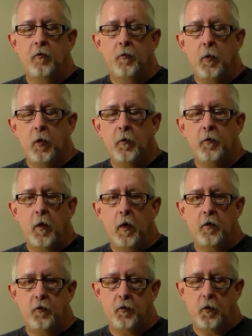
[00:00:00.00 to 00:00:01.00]
it's really
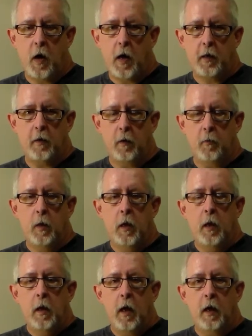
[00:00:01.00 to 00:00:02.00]
fun to track them
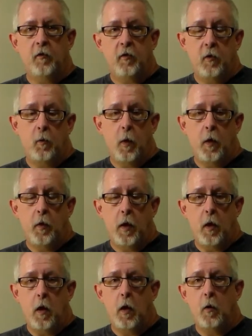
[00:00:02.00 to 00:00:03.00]
and see where
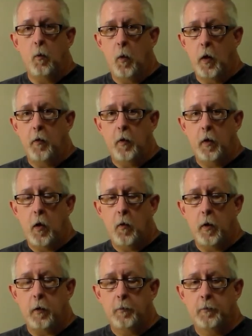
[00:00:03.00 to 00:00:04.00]
they are and where they're
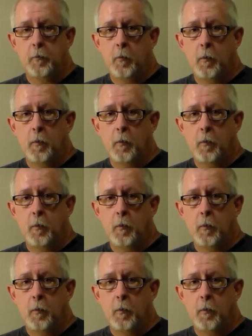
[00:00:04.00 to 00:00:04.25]
going.